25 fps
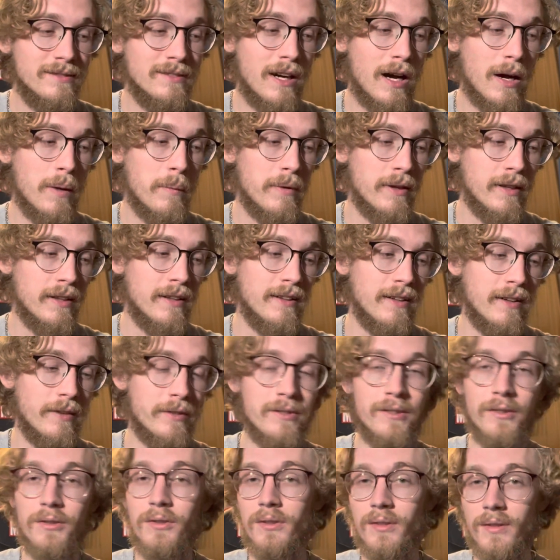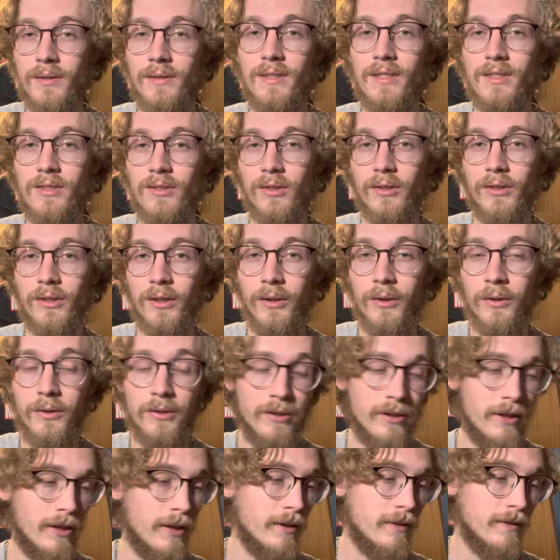I mean, I'll still do the digital code, you
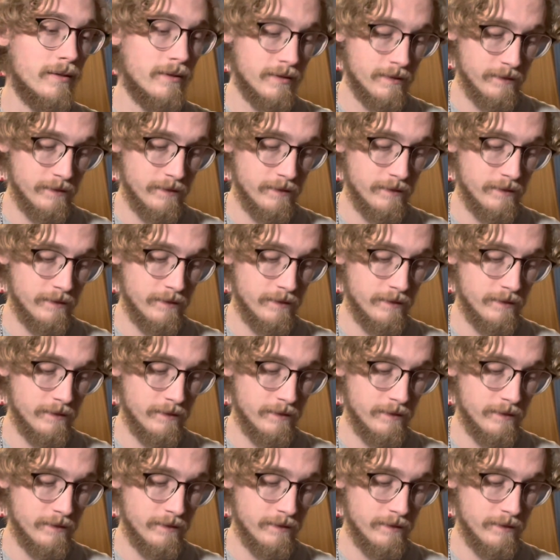know.